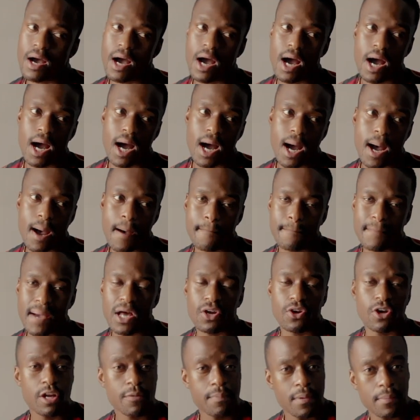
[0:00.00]
A
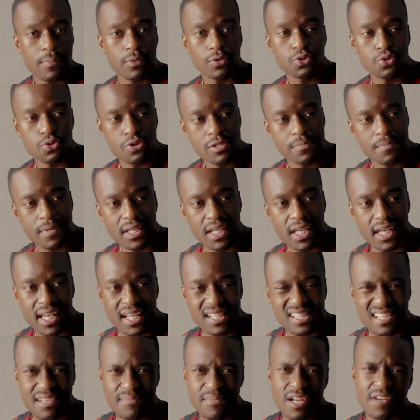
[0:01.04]
lot of people do speak
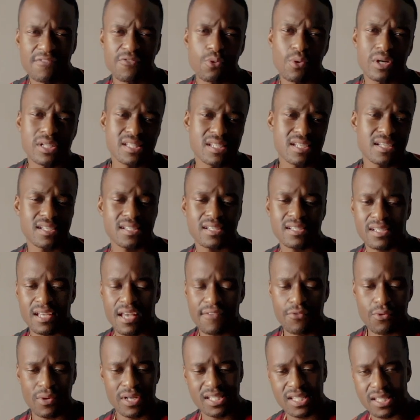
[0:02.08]
against it, but if you want
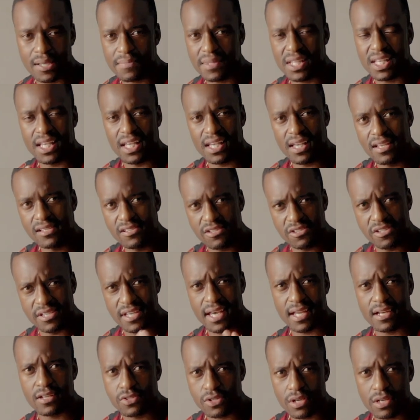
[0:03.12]
something easy
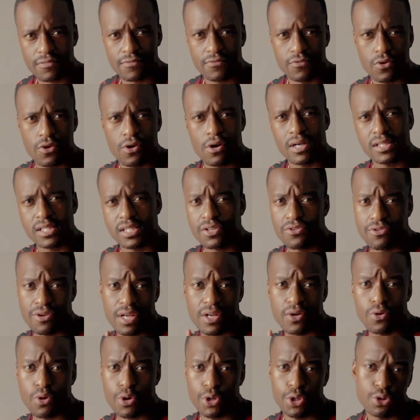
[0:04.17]
to edit on for content
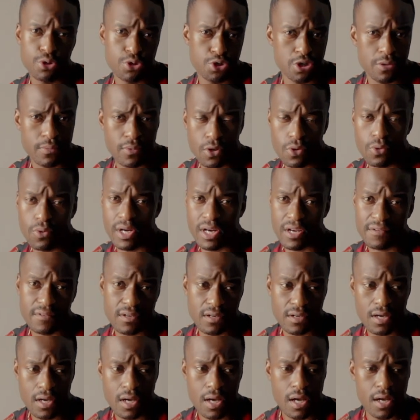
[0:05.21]
creator or YouTuber or
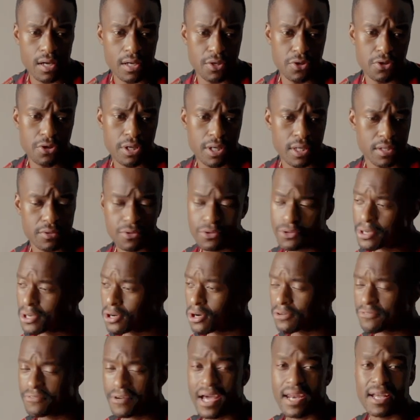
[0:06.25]
whatever, you've
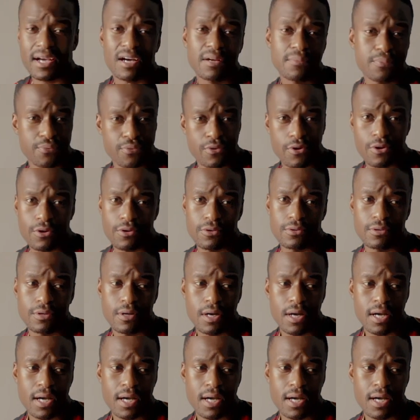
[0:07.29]
got Final Cut Pro.